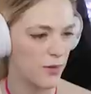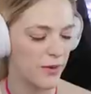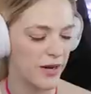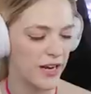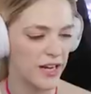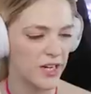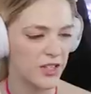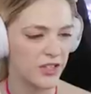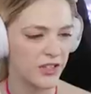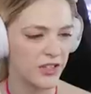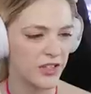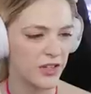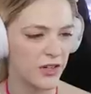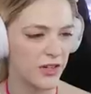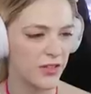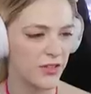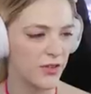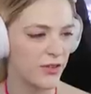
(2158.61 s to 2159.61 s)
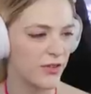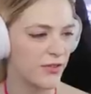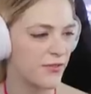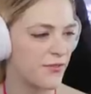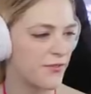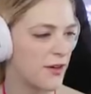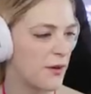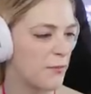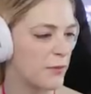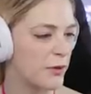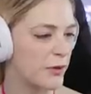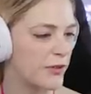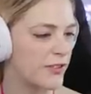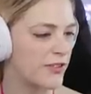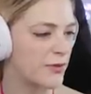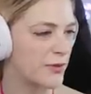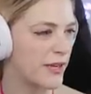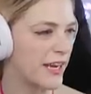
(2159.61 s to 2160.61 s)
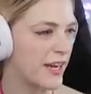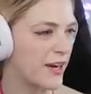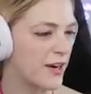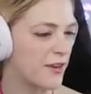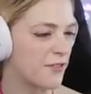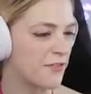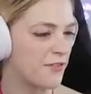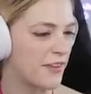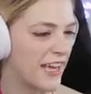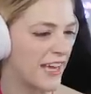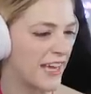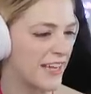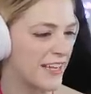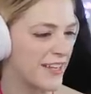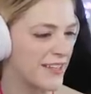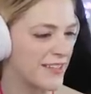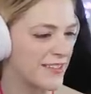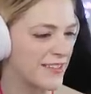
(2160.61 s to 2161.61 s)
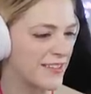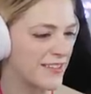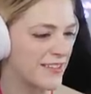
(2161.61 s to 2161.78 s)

my gosh, is she going through a, a mood swing or a phase?